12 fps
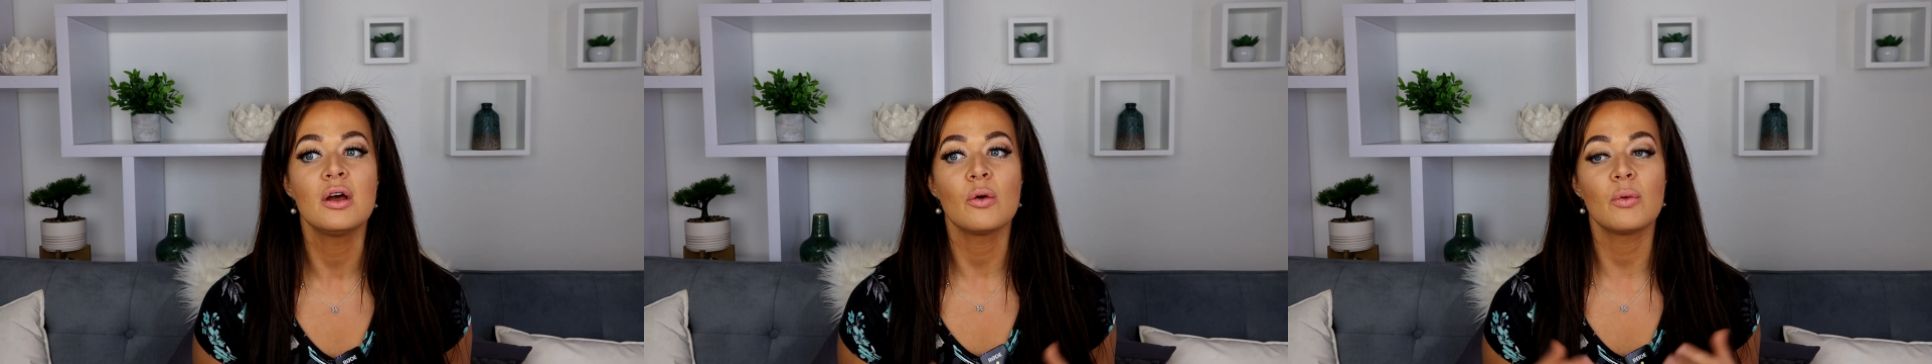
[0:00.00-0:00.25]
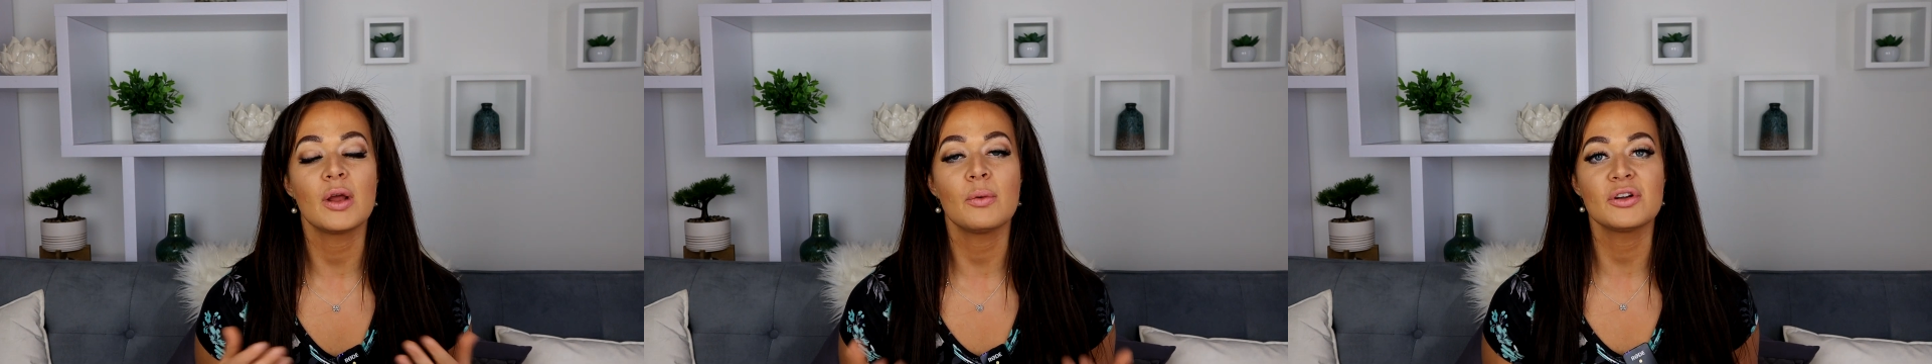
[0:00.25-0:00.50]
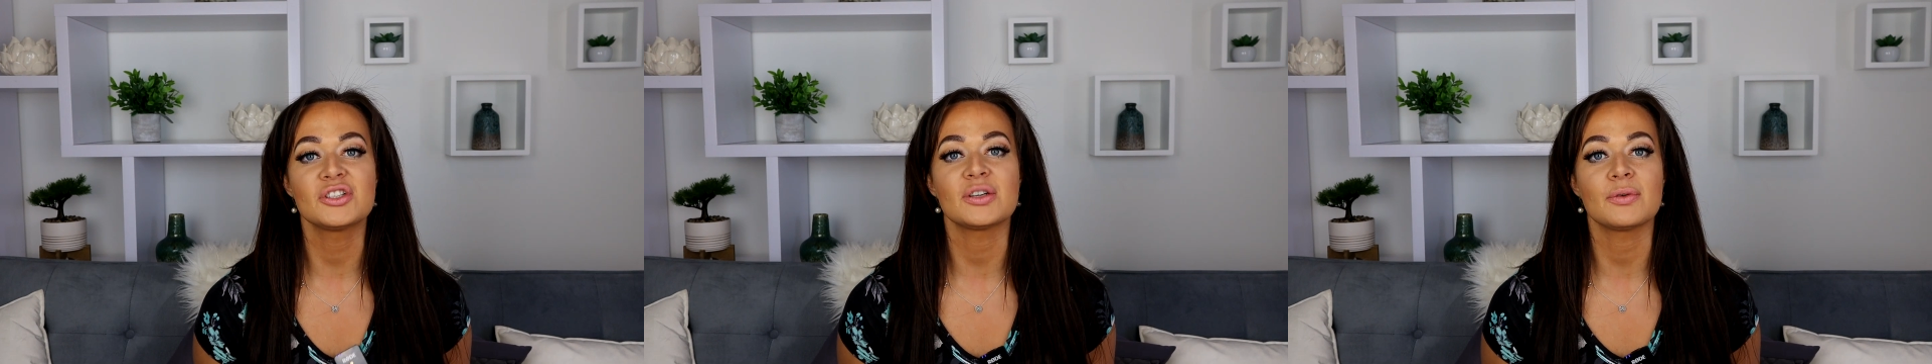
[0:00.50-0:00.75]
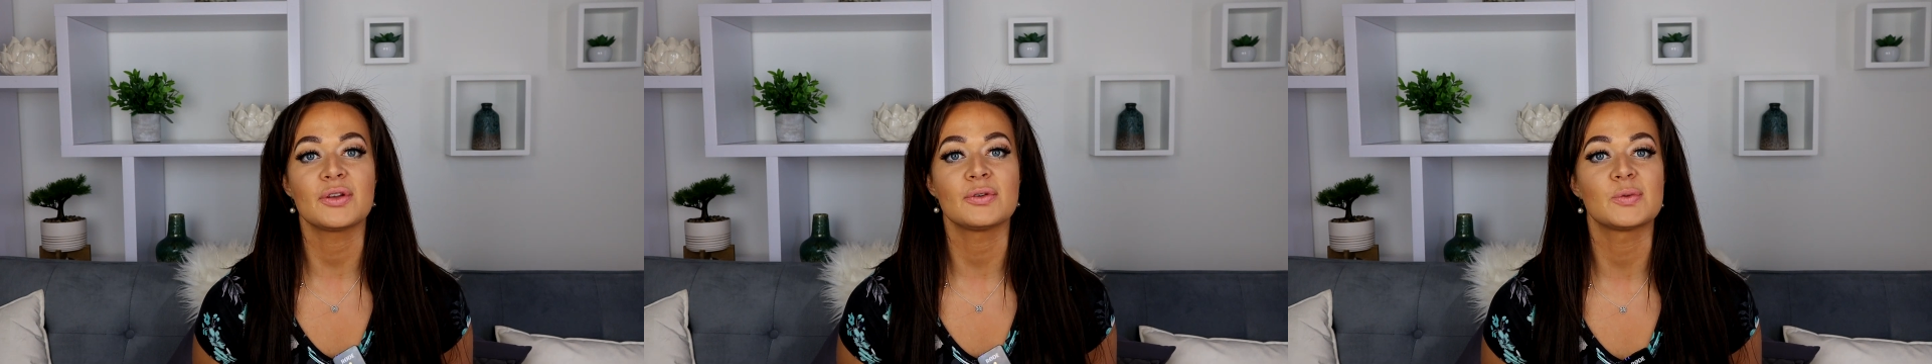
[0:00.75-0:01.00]
what I want to
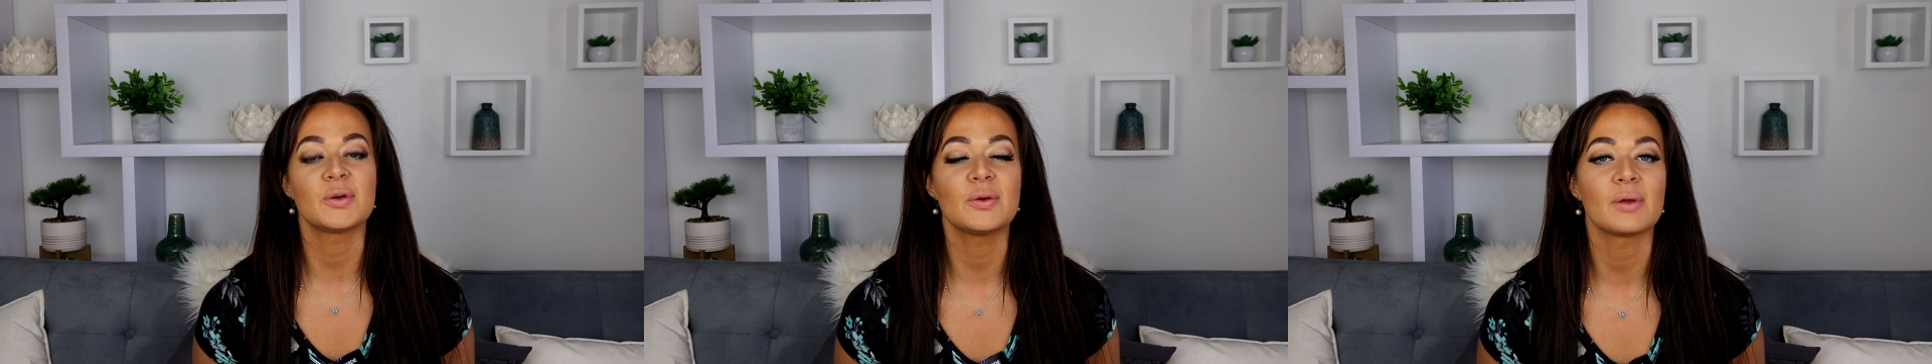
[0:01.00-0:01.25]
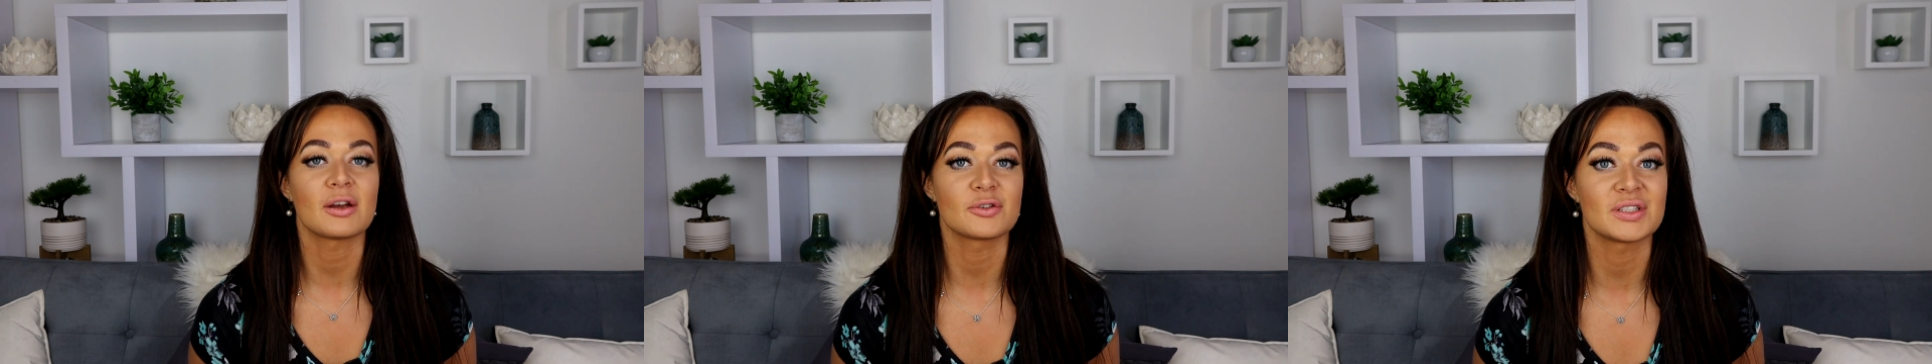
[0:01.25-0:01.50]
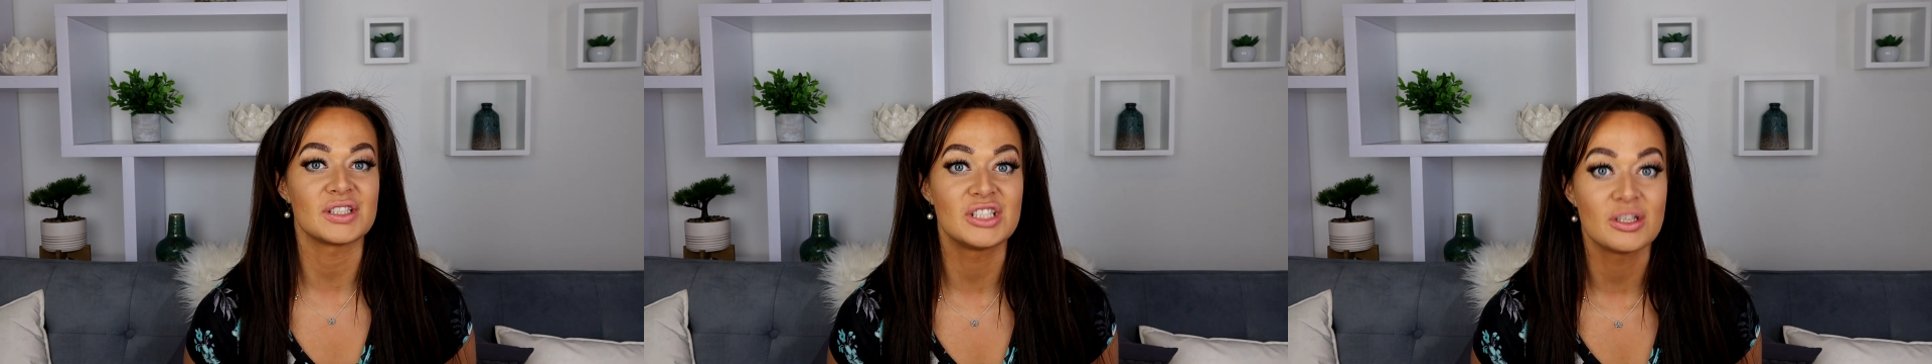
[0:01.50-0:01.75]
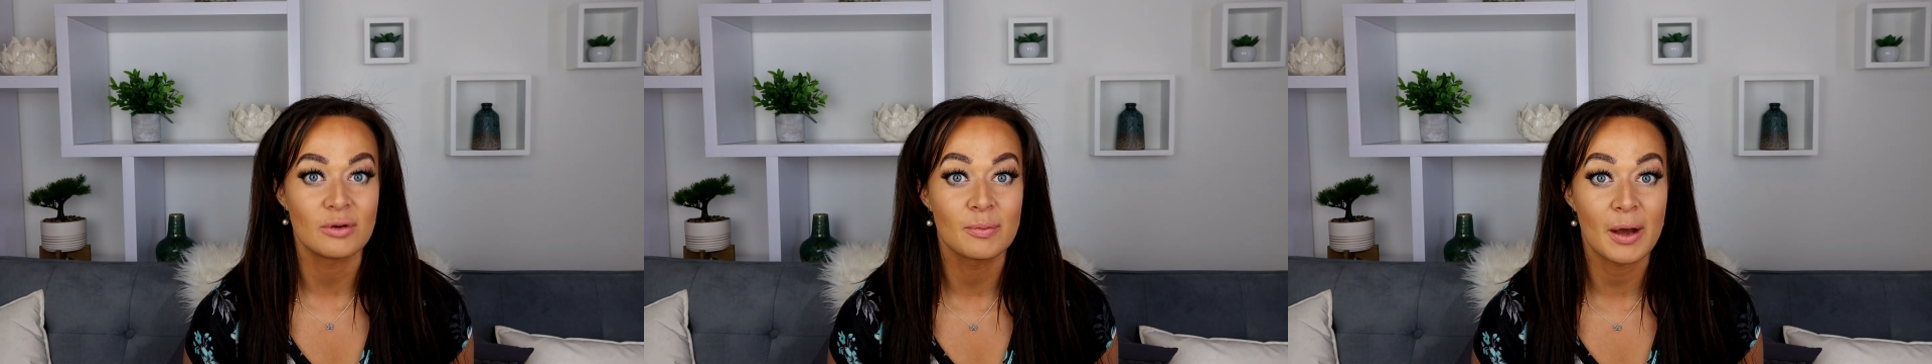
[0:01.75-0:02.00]
share with you is what you can actually
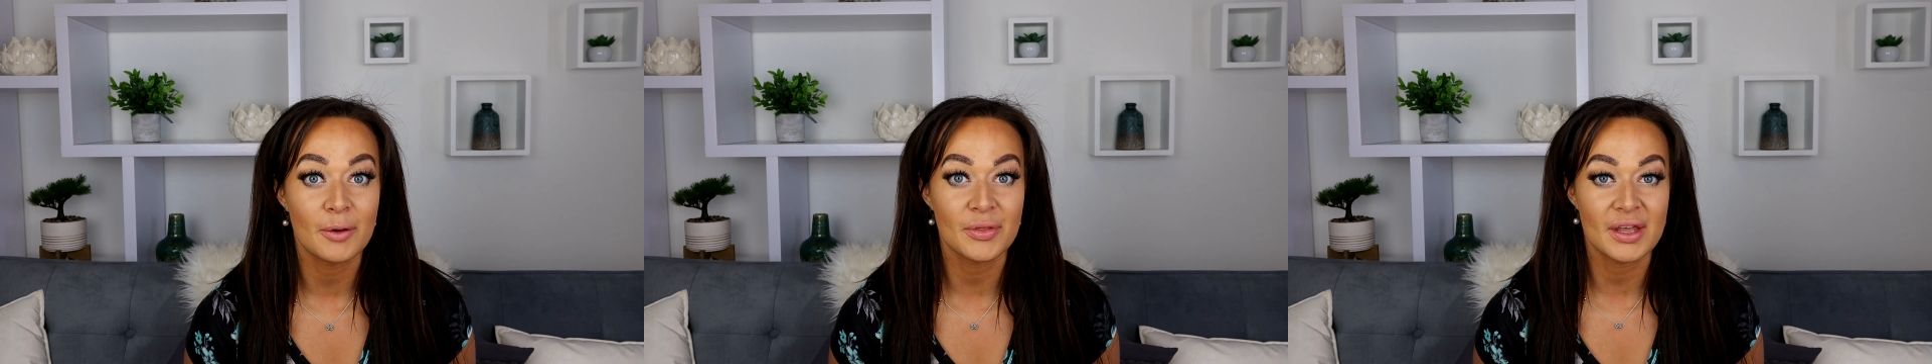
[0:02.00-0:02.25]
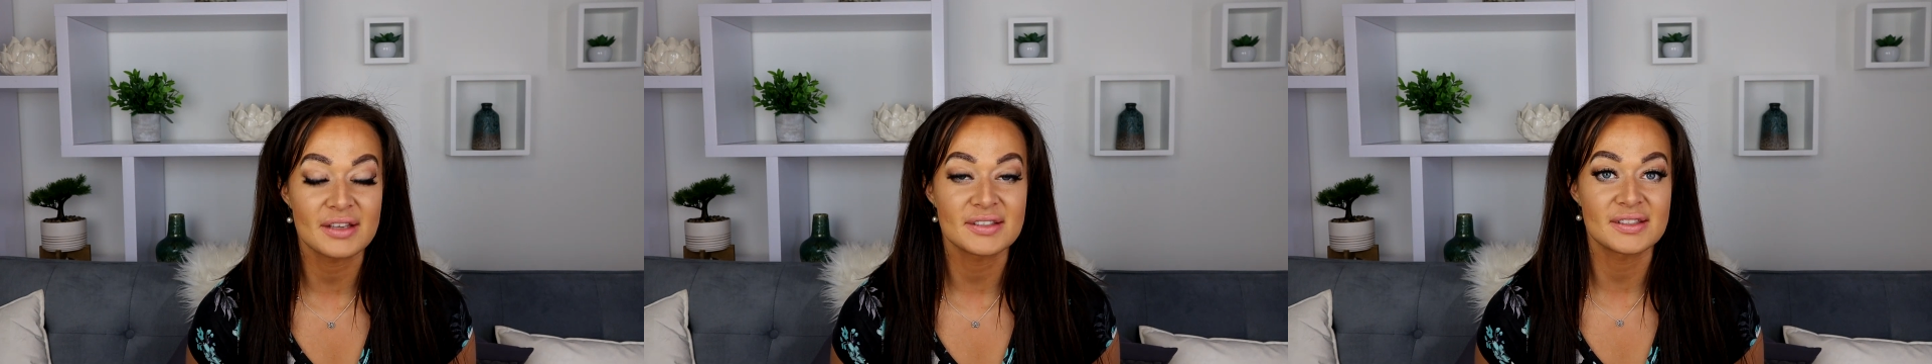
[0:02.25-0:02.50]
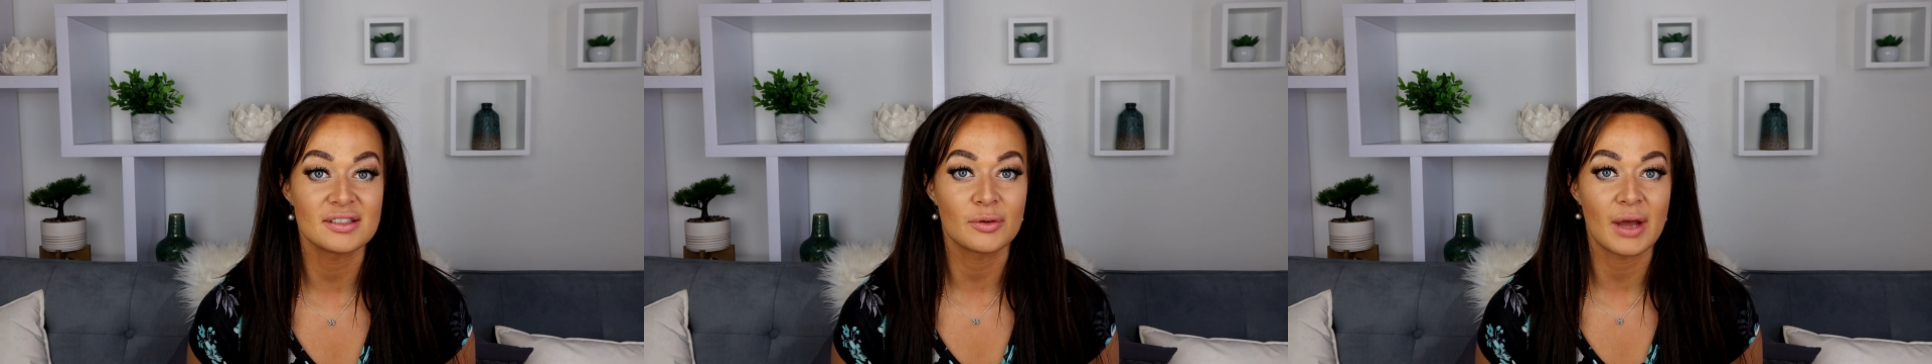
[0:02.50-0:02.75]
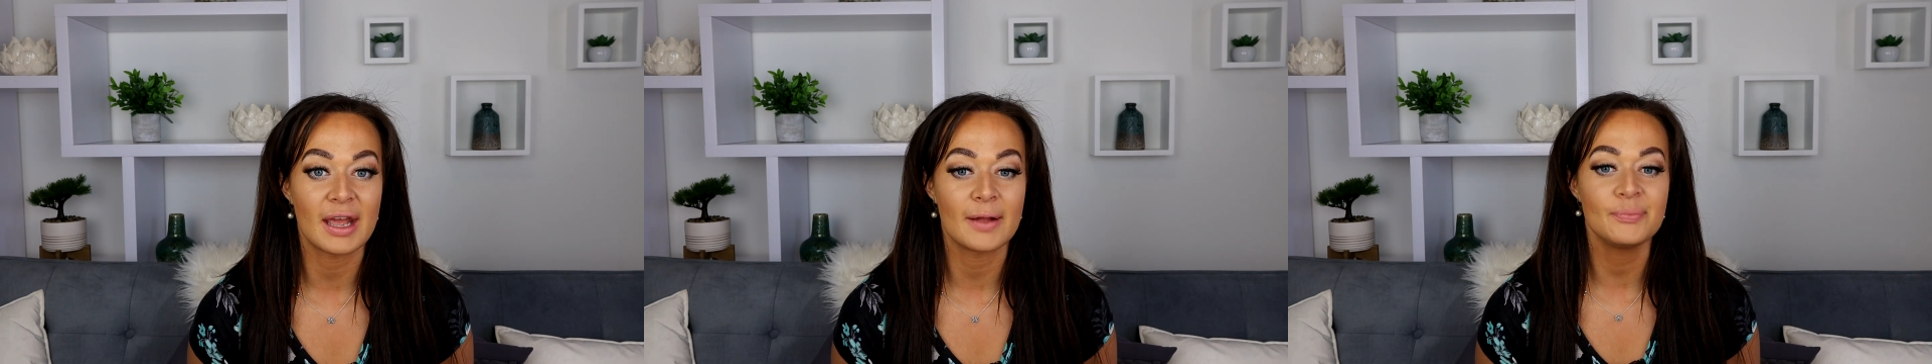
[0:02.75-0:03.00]
do about this,
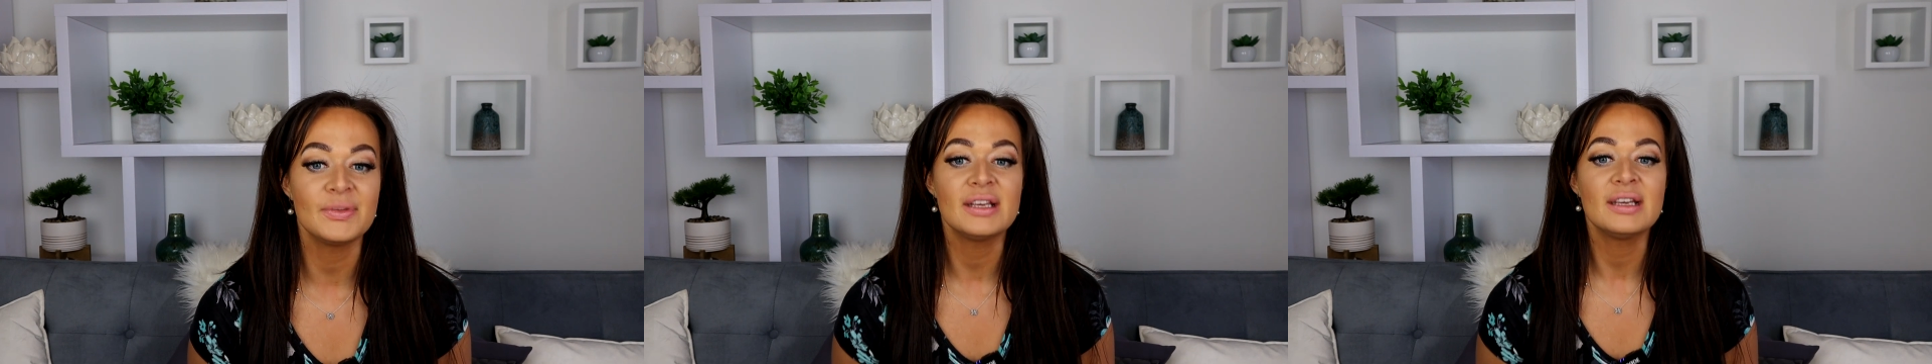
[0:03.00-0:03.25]
okay?